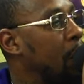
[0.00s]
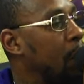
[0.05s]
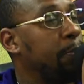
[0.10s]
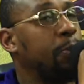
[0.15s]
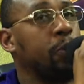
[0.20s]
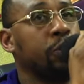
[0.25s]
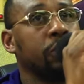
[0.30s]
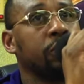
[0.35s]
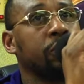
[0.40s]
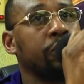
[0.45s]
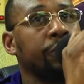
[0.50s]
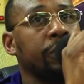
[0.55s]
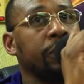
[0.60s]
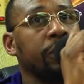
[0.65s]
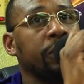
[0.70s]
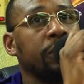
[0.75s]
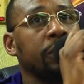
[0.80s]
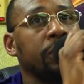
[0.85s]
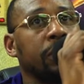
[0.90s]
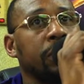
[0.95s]
up on the
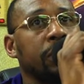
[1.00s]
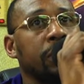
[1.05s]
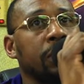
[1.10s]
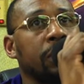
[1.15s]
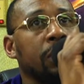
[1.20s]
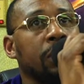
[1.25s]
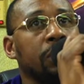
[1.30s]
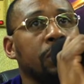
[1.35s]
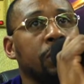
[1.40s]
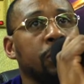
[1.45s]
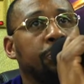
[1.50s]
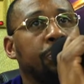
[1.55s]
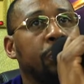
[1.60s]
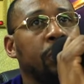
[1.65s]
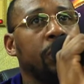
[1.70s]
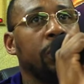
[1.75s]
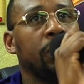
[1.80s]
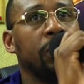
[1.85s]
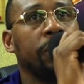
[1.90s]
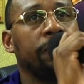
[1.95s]
screen. Just
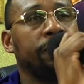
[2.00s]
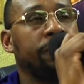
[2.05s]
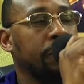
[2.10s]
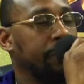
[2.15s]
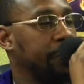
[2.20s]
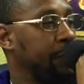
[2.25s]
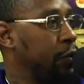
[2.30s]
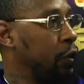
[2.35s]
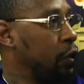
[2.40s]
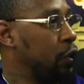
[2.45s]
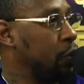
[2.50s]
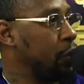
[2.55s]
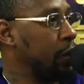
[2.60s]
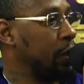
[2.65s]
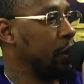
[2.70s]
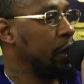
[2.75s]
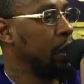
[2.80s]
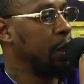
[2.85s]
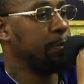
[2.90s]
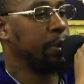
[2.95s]
pull it up for me real
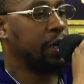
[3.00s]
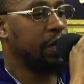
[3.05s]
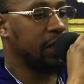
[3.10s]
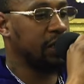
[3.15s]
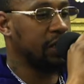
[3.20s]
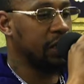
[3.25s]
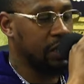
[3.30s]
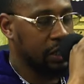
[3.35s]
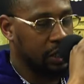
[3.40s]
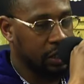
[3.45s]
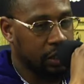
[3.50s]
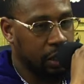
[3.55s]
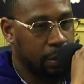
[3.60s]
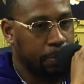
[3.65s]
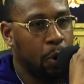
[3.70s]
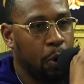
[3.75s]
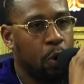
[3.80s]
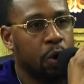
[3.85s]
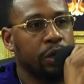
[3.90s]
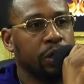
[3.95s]
quick, because this is
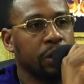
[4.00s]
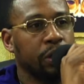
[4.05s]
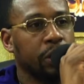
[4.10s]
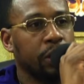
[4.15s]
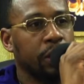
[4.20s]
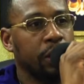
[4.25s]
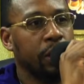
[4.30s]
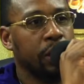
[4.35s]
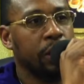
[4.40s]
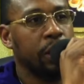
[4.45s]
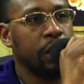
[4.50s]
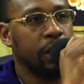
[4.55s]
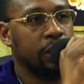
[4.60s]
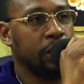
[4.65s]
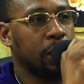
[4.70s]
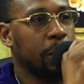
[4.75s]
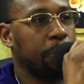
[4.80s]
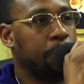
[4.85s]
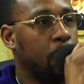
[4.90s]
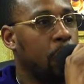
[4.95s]
important.
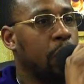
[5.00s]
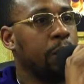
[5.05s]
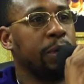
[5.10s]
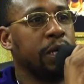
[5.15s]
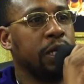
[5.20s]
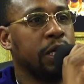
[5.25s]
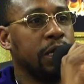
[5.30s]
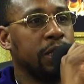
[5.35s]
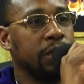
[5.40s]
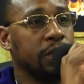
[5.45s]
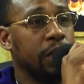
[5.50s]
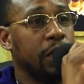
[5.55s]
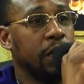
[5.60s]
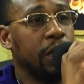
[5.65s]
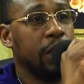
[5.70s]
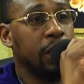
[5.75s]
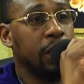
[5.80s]
It's important because